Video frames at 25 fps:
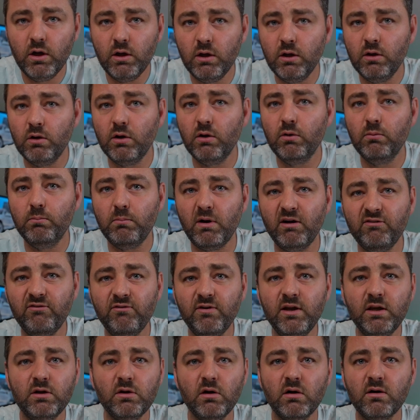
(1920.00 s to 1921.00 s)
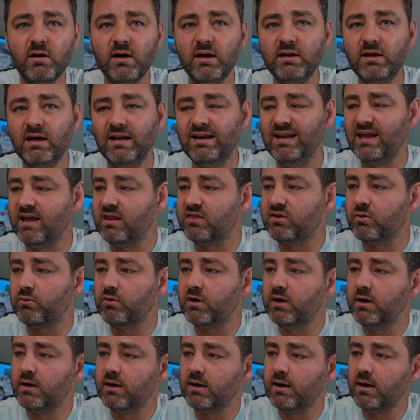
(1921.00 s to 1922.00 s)
you know, my feet are kind of
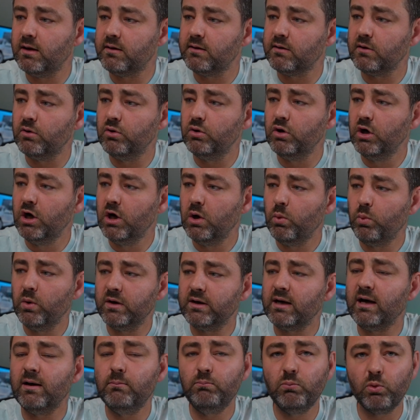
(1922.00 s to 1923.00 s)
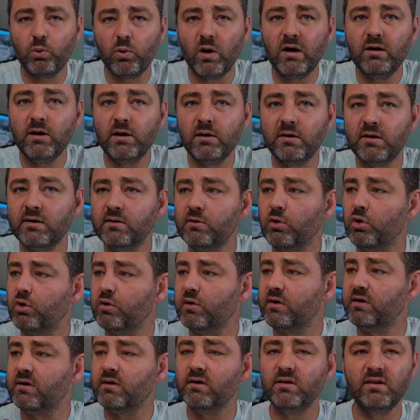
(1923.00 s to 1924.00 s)
leathery, so when I'm running
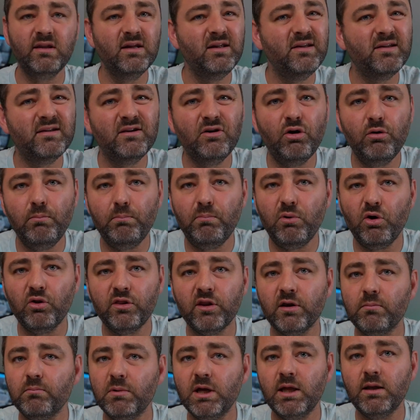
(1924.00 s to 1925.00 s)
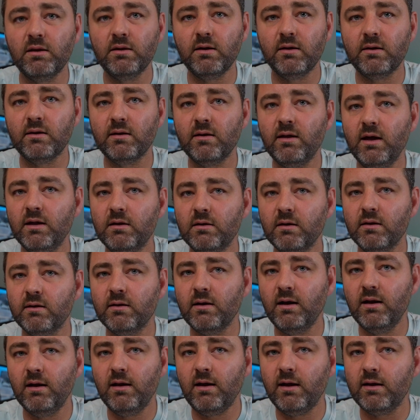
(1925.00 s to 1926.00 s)
socks, these don't bother me in the
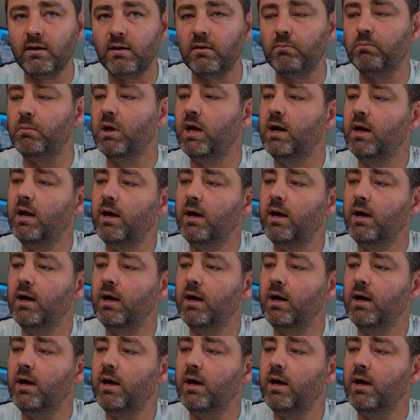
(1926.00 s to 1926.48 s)
slightest. I like them.